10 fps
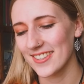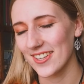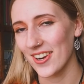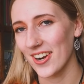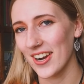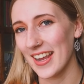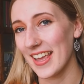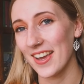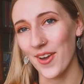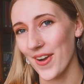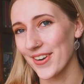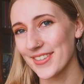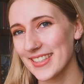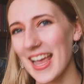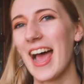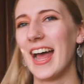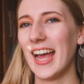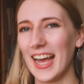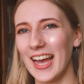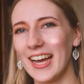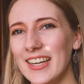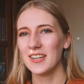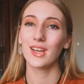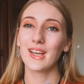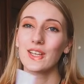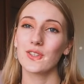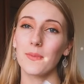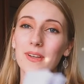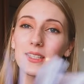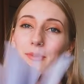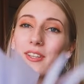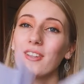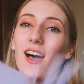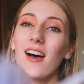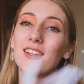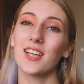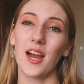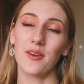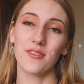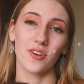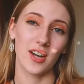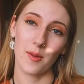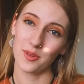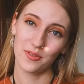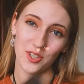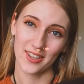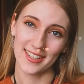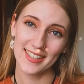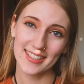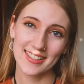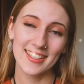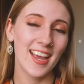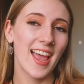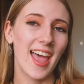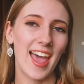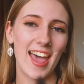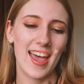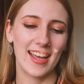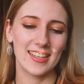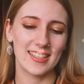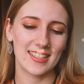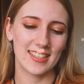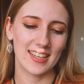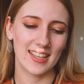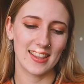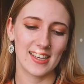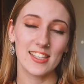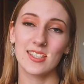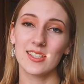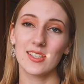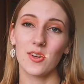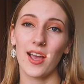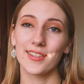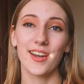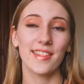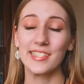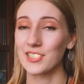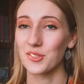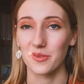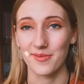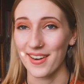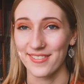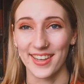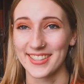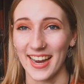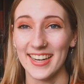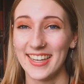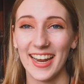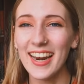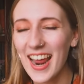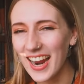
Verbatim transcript: so here goes. So I picked up a little art diary for a couple of dollars, and this has nothing to do with manifestation.